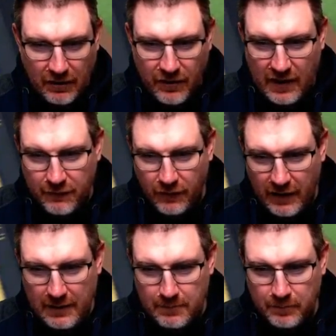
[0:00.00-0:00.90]

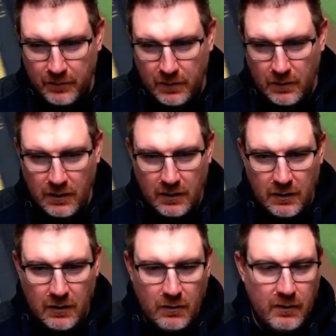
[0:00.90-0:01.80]
Thankfully,
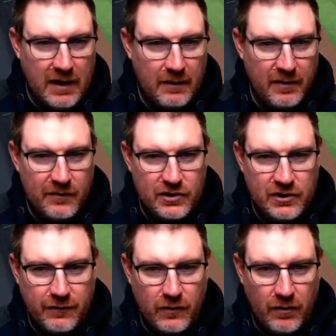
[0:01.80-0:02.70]
we had a bit of a
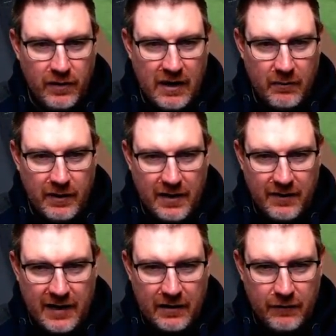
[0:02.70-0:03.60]
shift on there and we get
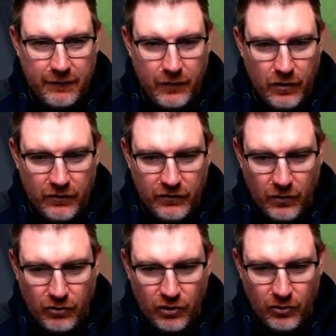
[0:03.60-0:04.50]
the out at first.
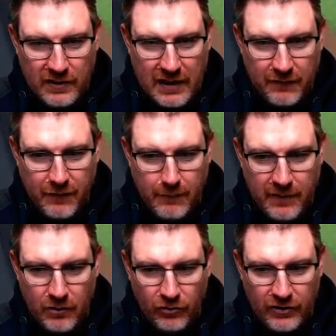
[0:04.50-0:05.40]
So two down for
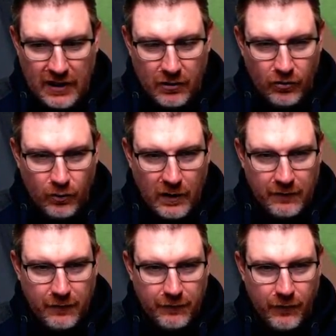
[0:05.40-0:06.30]
Mills now, who's one
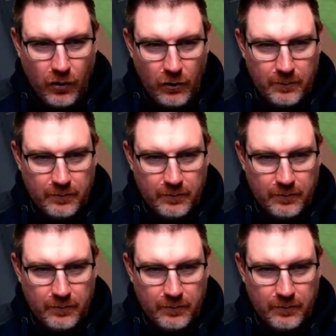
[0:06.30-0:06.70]
for four.